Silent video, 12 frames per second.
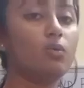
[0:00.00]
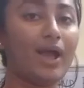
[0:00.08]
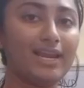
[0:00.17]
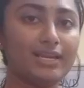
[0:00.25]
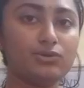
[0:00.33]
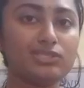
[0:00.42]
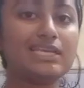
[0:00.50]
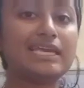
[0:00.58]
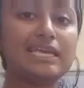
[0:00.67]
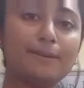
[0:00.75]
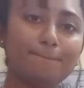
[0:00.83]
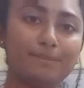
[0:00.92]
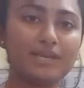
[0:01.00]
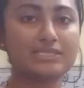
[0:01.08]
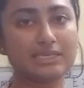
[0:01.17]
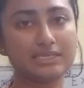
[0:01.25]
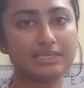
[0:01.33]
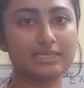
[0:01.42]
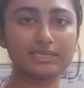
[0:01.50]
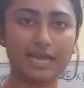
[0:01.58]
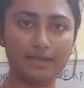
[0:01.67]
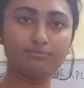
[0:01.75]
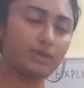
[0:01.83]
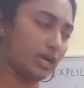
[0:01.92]
while using implicit
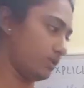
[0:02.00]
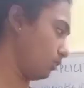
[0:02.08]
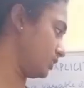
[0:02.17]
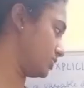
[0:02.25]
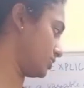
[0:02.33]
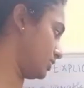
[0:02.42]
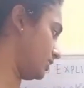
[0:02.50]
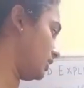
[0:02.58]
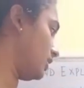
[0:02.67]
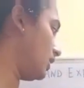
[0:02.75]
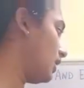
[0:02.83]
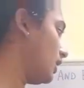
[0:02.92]
type conversion.